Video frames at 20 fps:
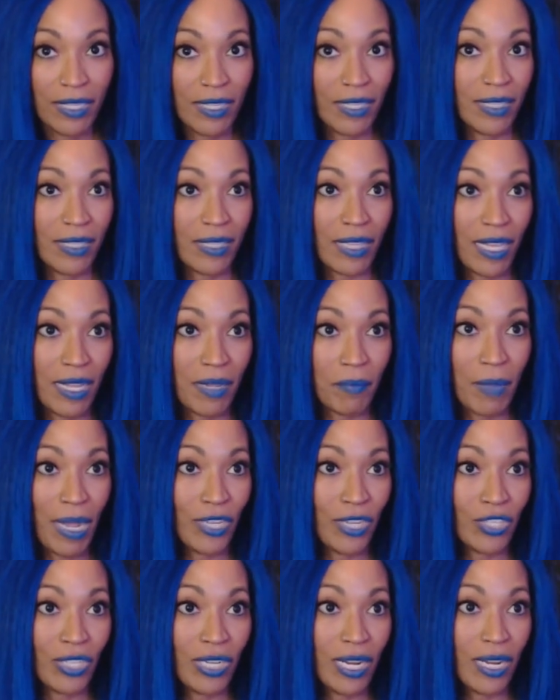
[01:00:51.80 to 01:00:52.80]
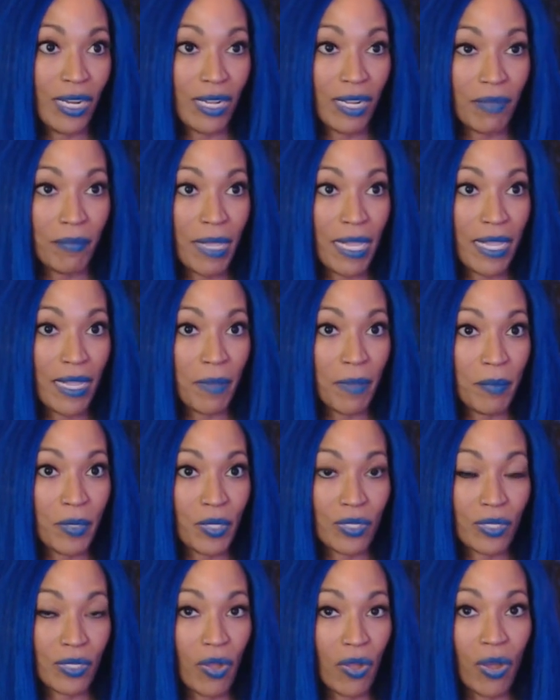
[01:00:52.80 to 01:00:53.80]
Like my genetic makeup
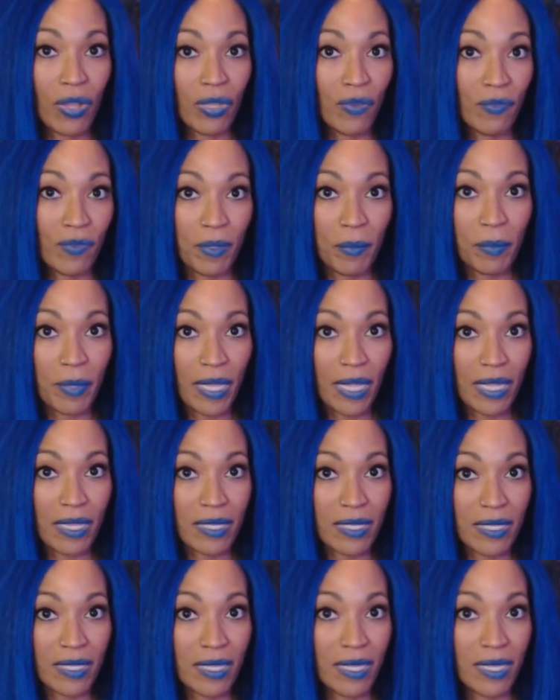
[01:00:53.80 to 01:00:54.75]
is all over the place.